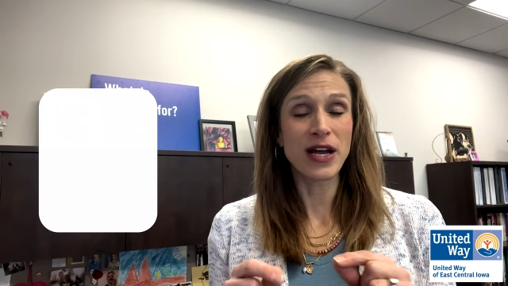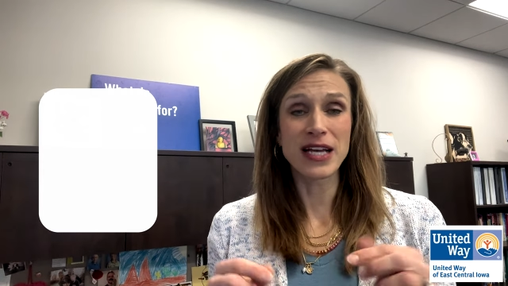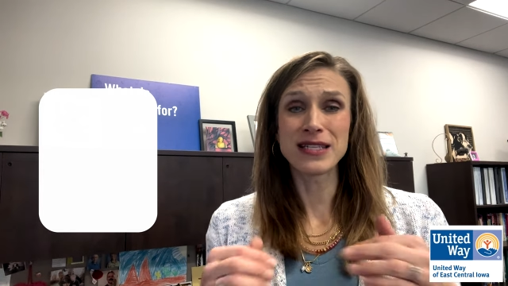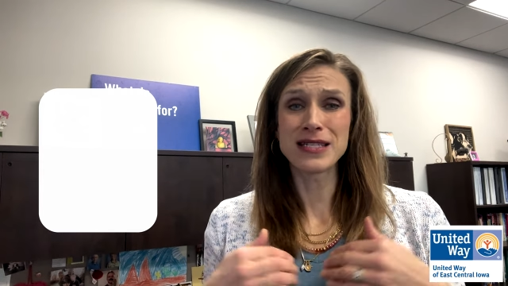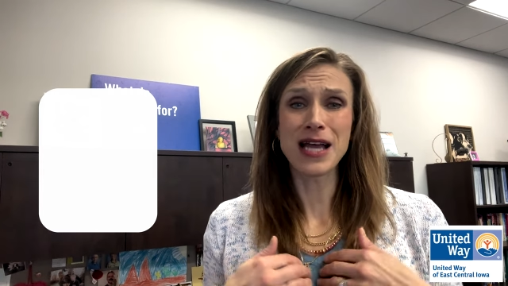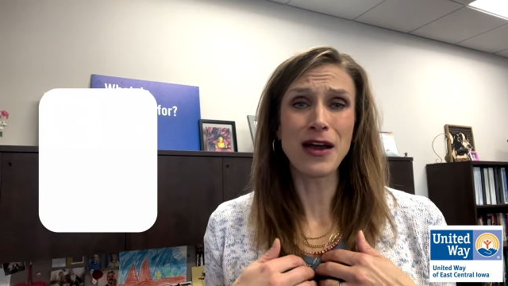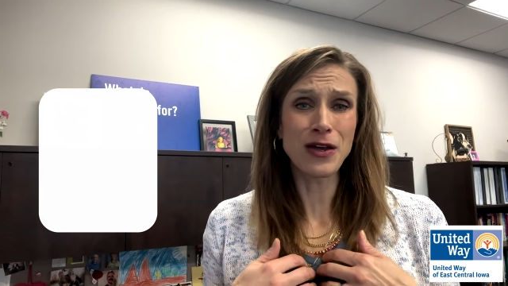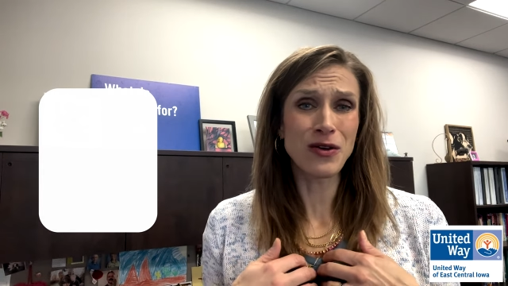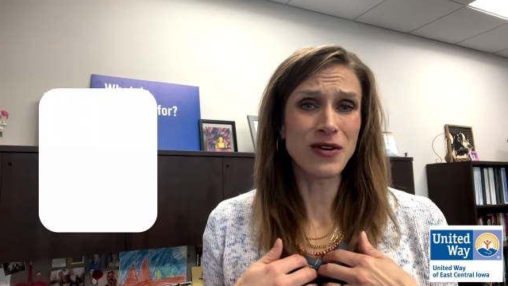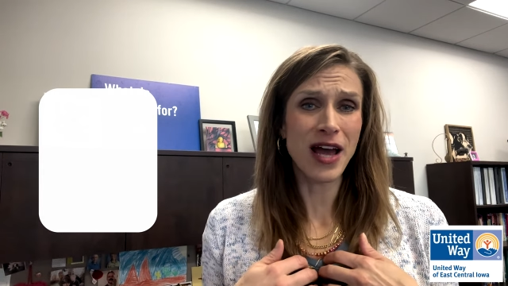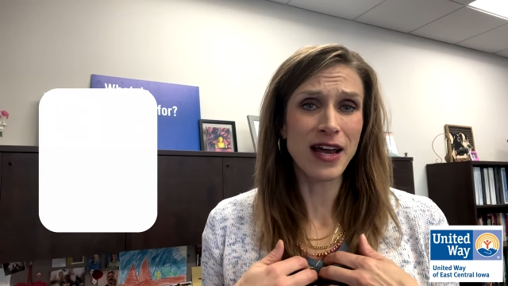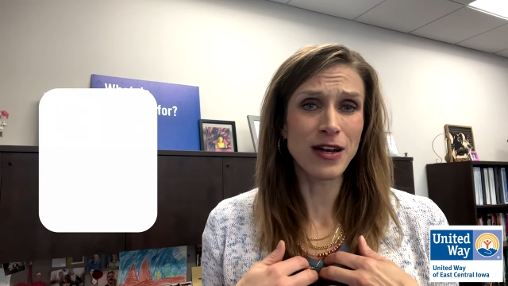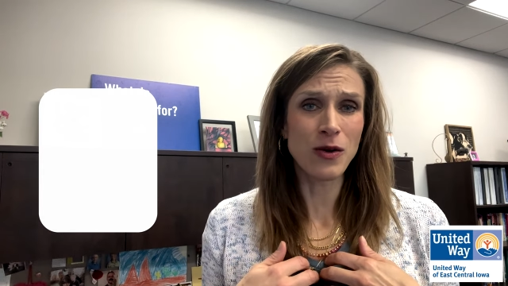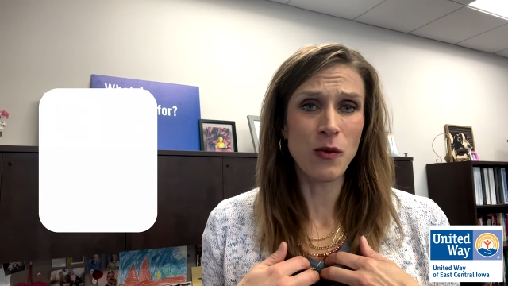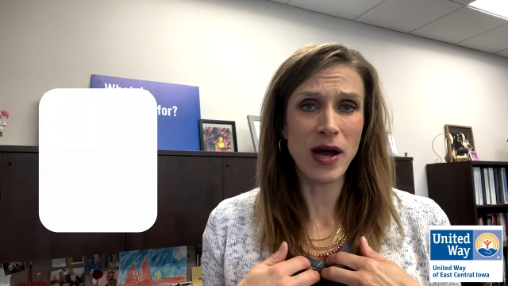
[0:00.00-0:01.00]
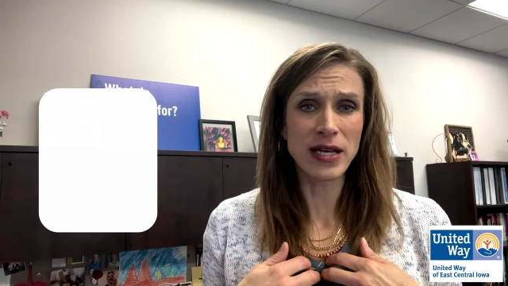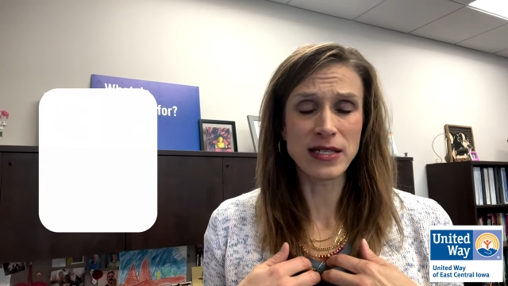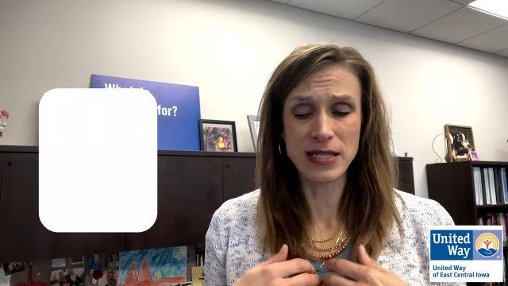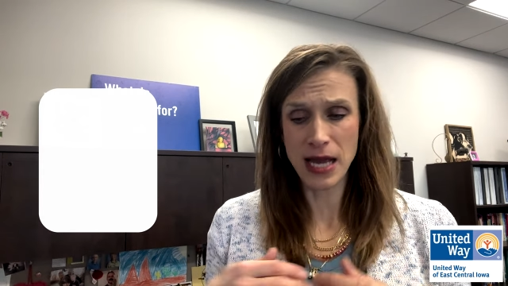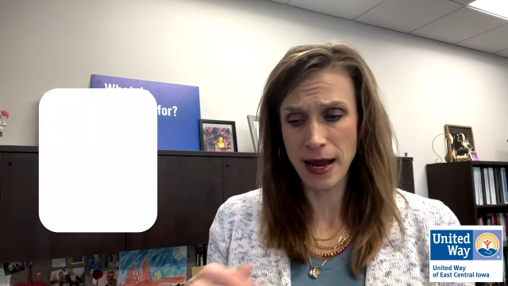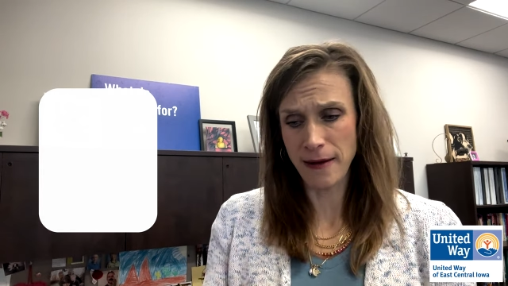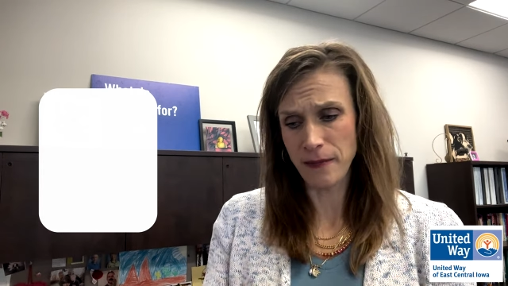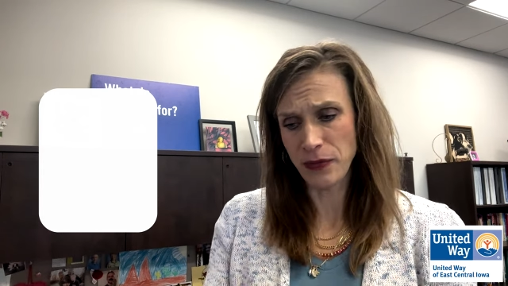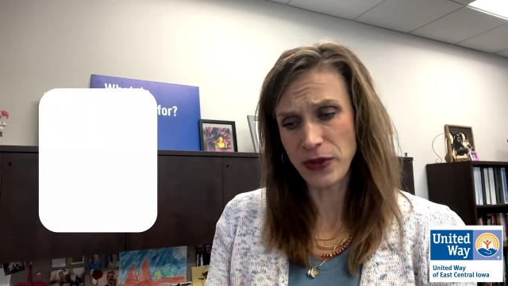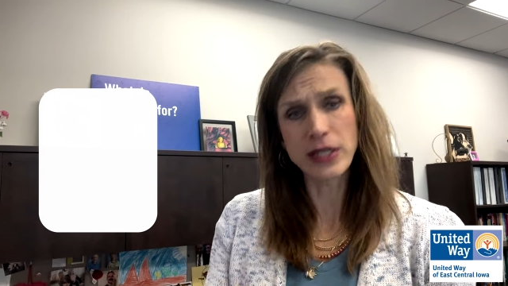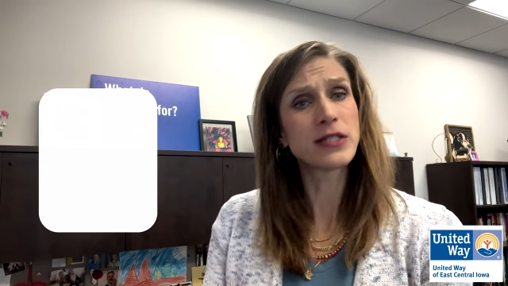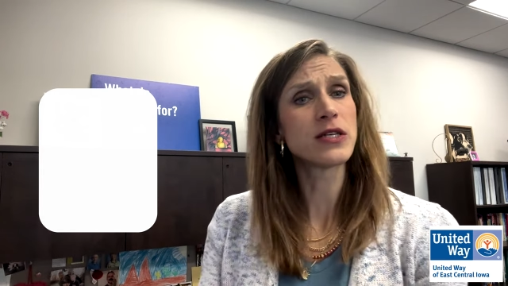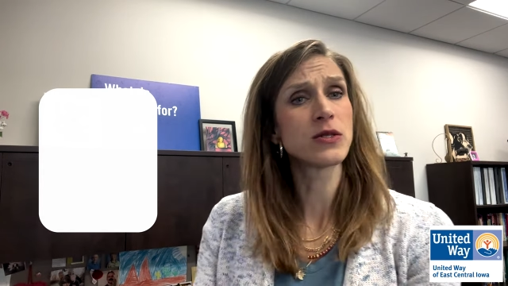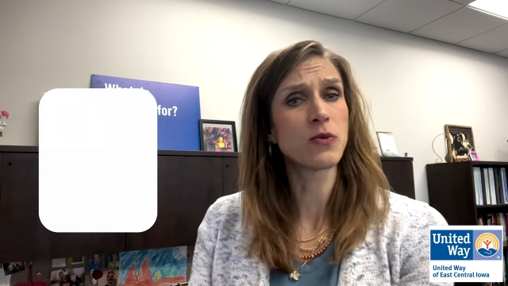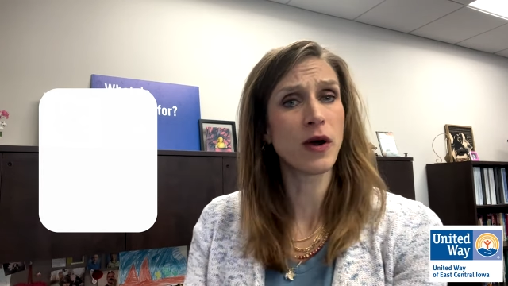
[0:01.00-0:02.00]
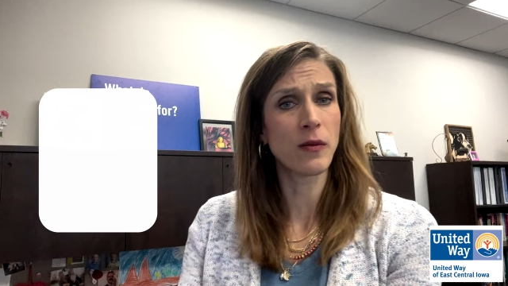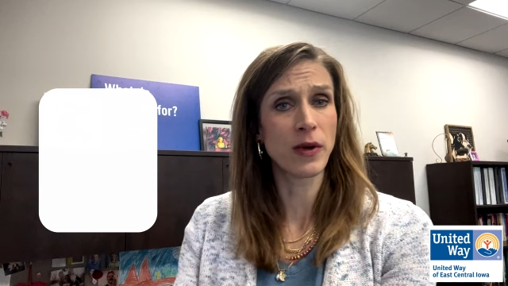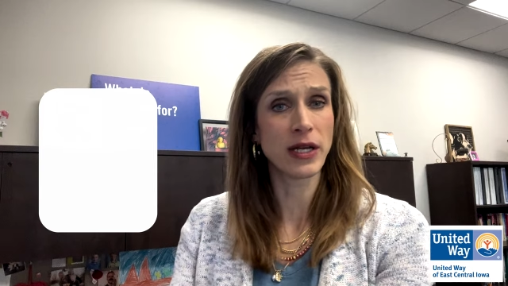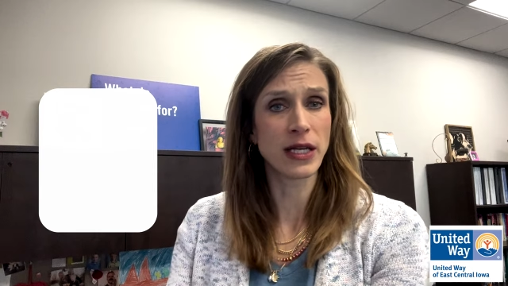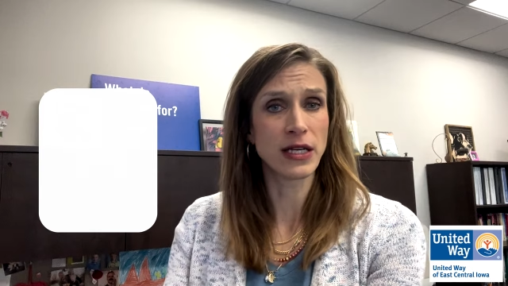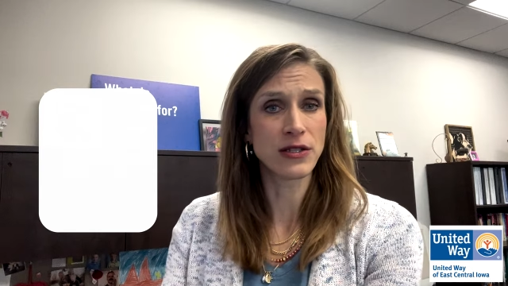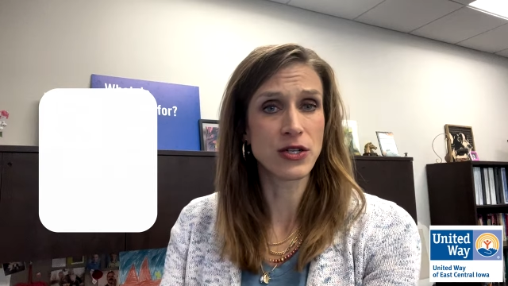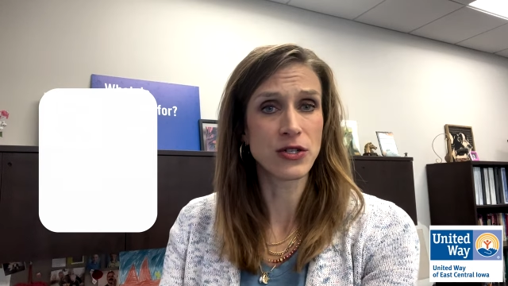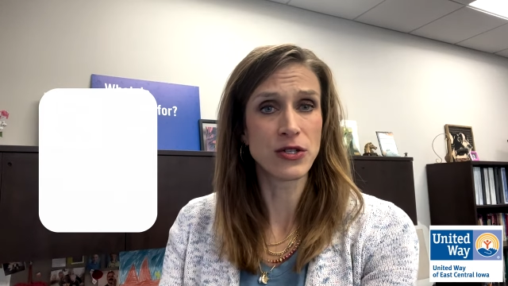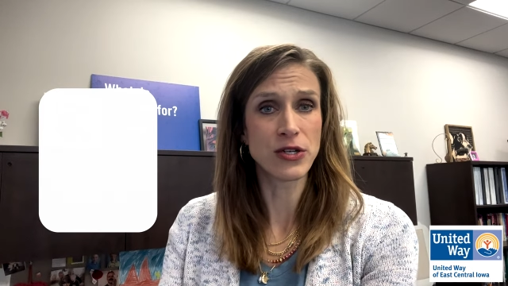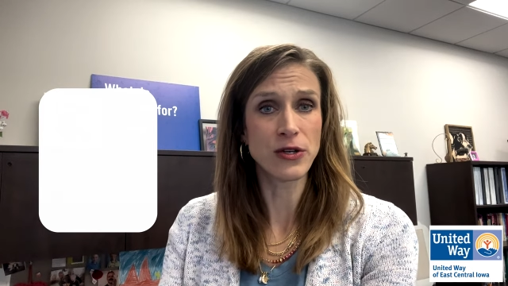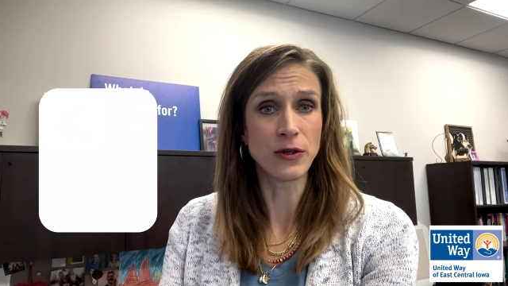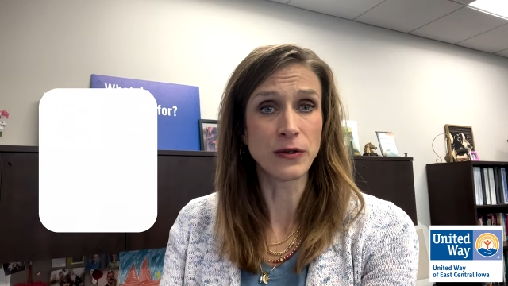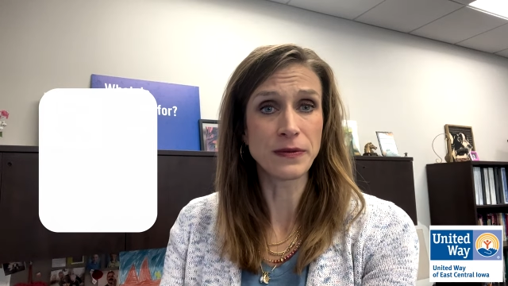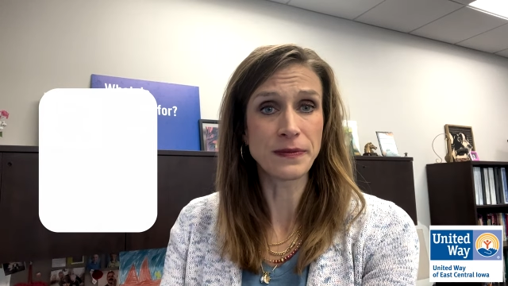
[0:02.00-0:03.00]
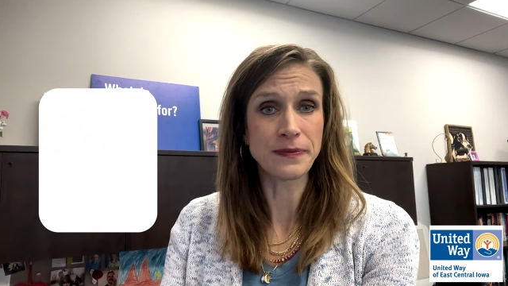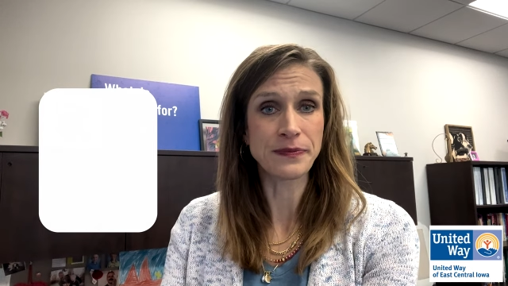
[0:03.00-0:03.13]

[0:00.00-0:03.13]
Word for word: it's not United Way saying this is what we need to do.